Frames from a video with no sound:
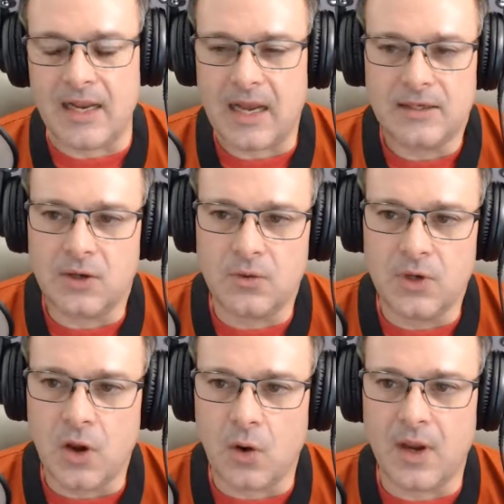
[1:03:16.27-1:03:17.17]
I don't
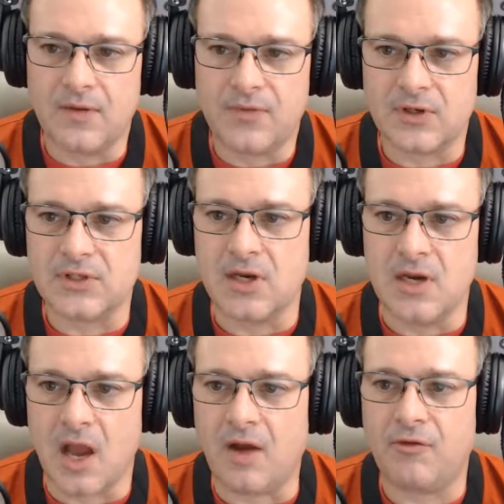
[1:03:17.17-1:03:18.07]
know if there's
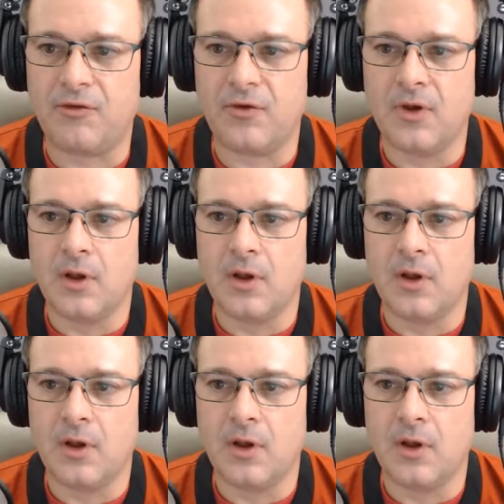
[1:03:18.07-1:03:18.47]
enough